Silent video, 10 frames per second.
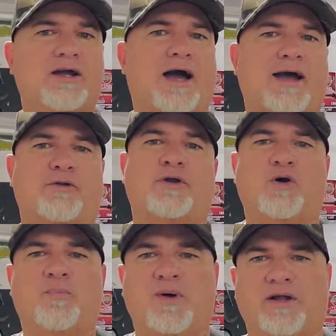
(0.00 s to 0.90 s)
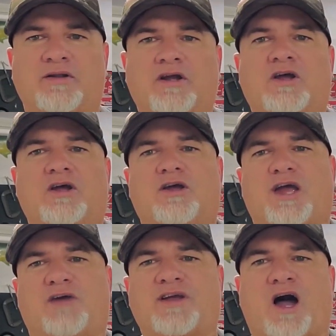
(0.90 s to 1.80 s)
I don't know, but
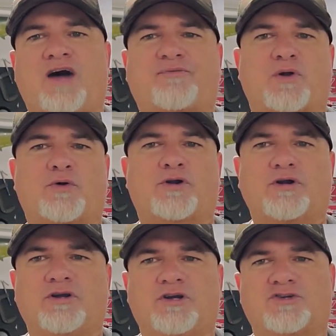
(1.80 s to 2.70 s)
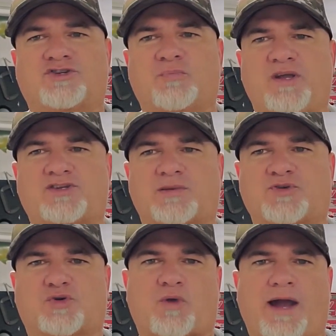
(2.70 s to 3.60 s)
every off-roader should be
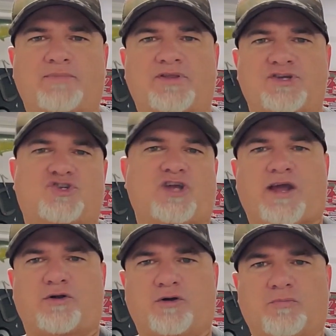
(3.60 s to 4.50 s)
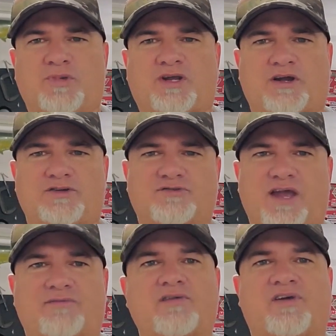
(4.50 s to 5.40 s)
subscribed to this channel because
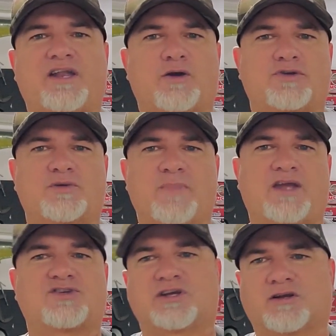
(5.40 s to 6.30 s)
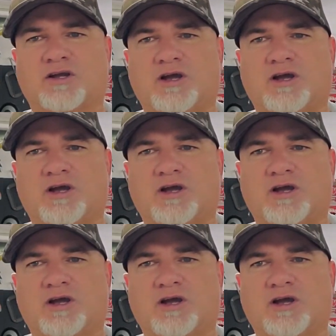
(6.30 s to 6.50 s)
every video is amazing.